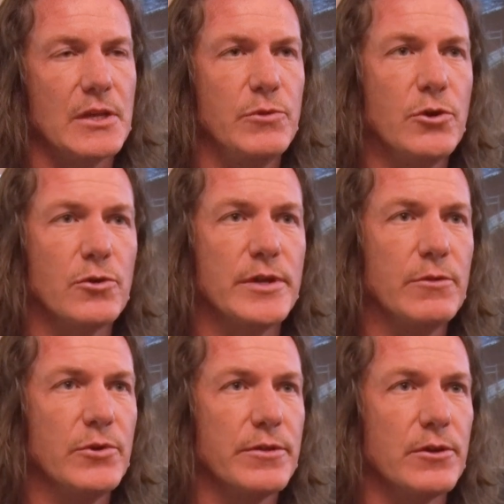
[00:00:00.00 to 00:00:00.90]
we
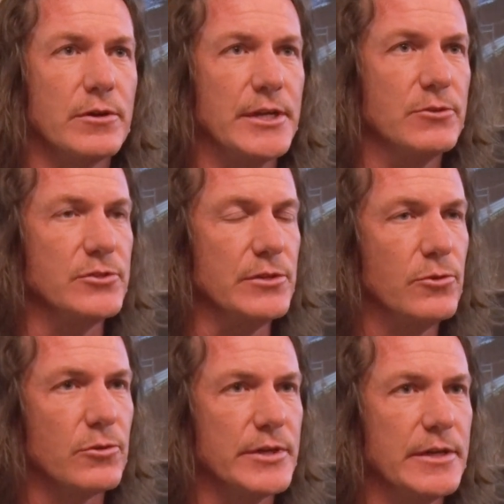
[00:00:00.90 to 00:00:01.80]
coordinate with our EOC
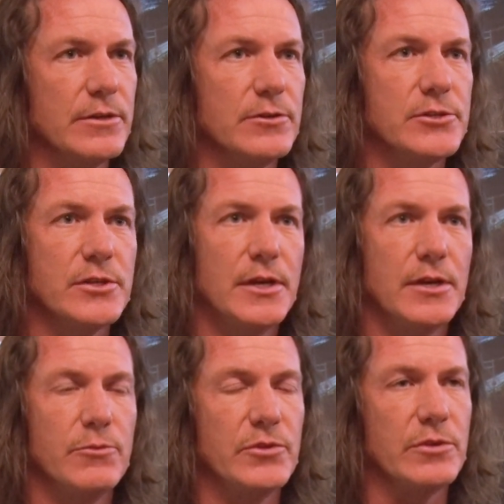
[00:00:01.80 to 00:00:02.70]
coordinators,
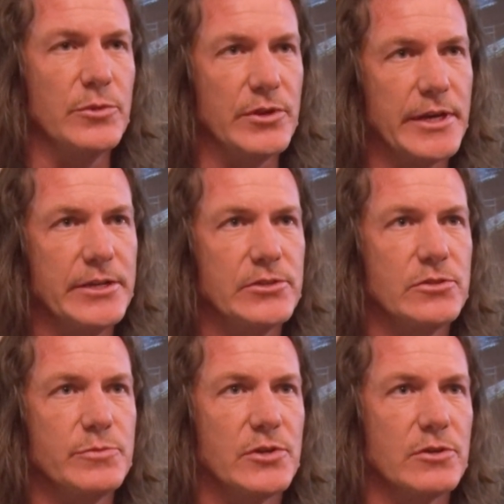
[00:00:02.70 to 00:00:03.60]
with
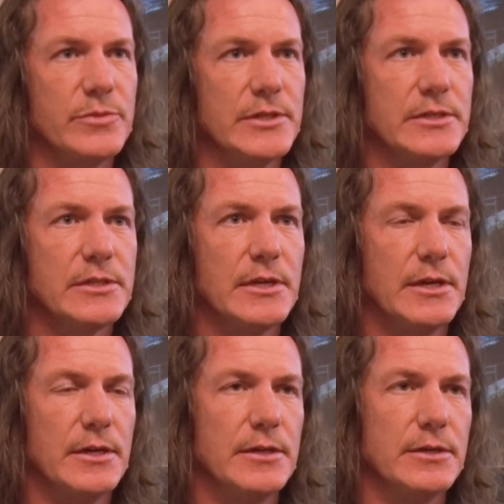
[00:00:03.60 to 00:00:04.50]
Communications Department,
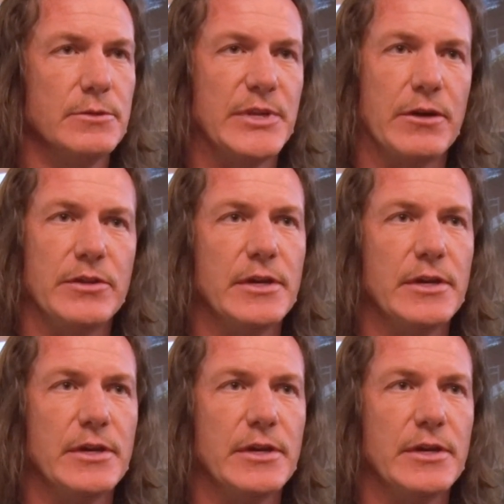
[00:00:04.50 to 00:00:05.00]
County